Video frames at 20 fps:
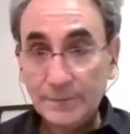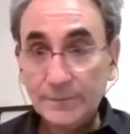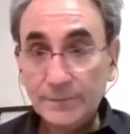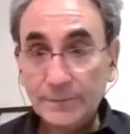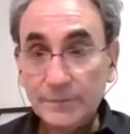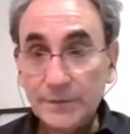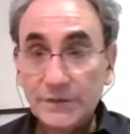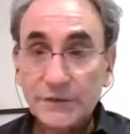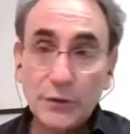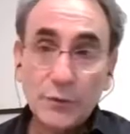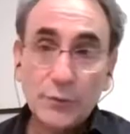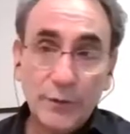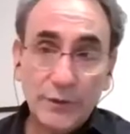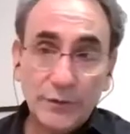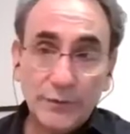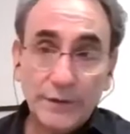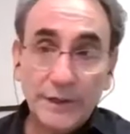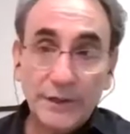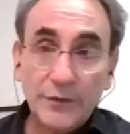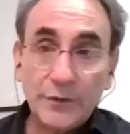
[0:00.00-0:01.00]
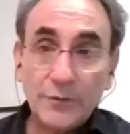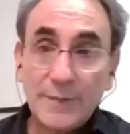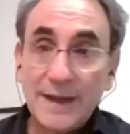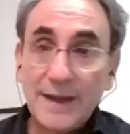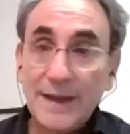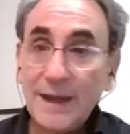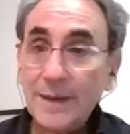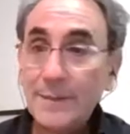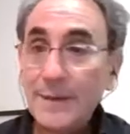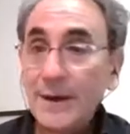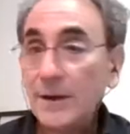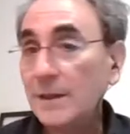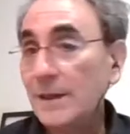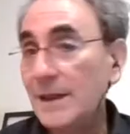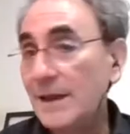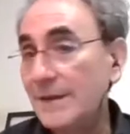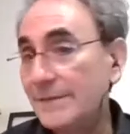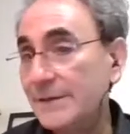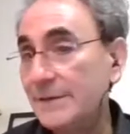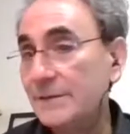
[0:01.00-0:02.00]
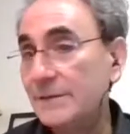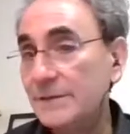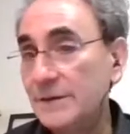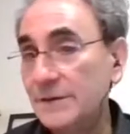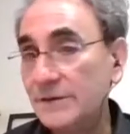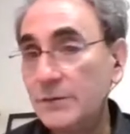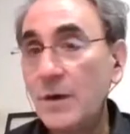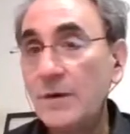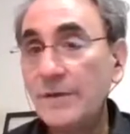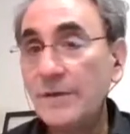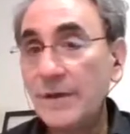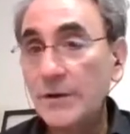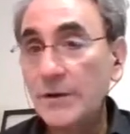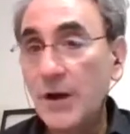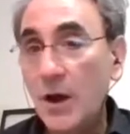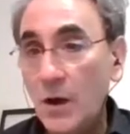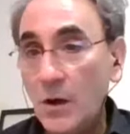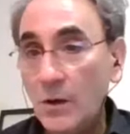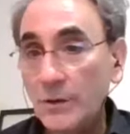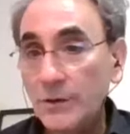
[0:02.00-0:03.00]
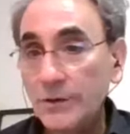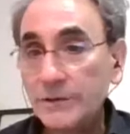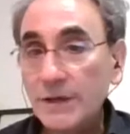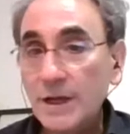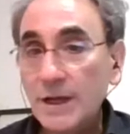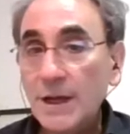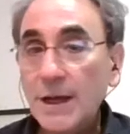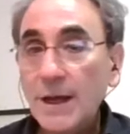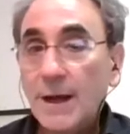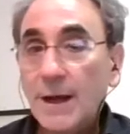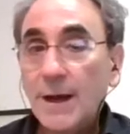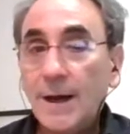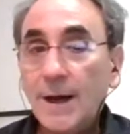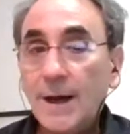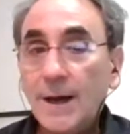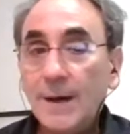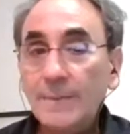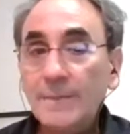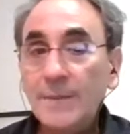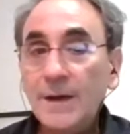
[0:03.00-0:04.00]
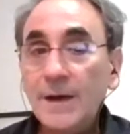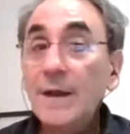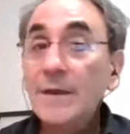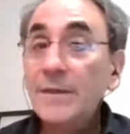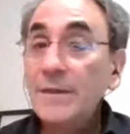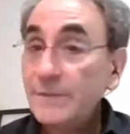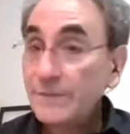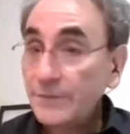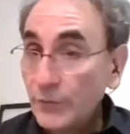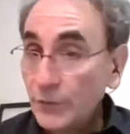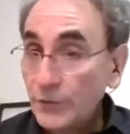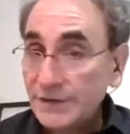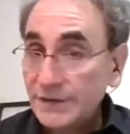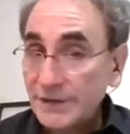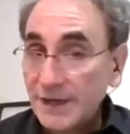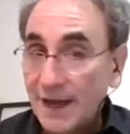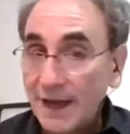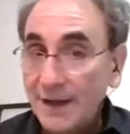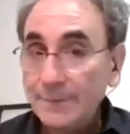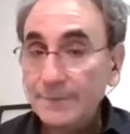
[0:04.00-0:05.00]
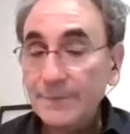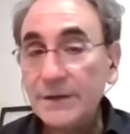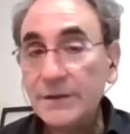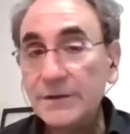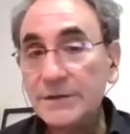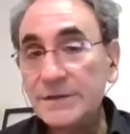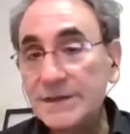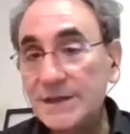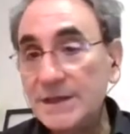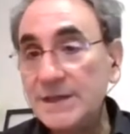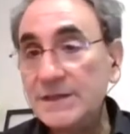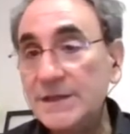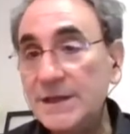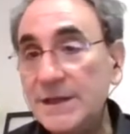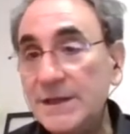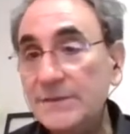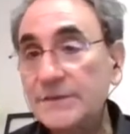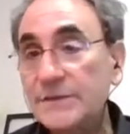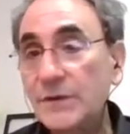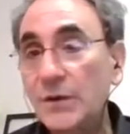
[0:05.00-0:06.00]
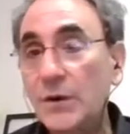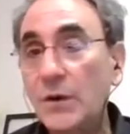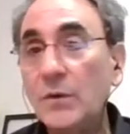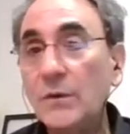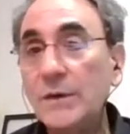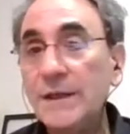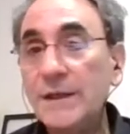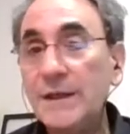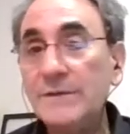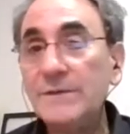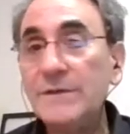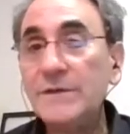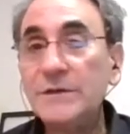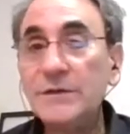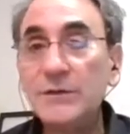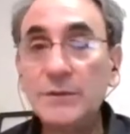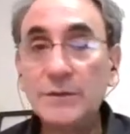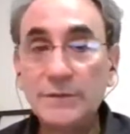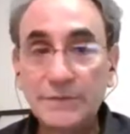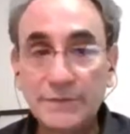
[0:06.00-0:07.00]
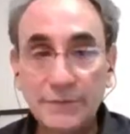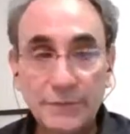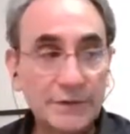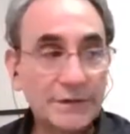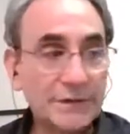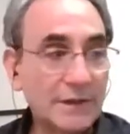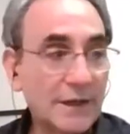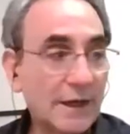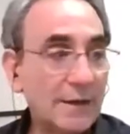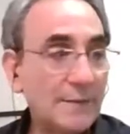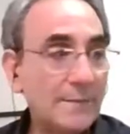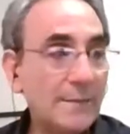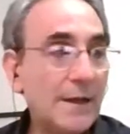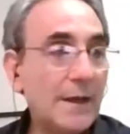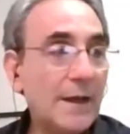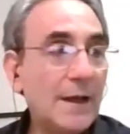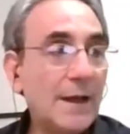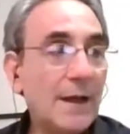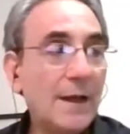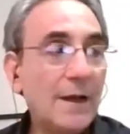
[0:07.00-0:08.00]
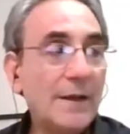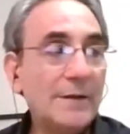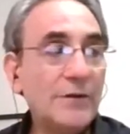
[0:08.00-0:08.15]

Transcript: So really, you're making about eleven to twelve hundred dollars um, the first time, because these gifts are only given to you the first time uh, you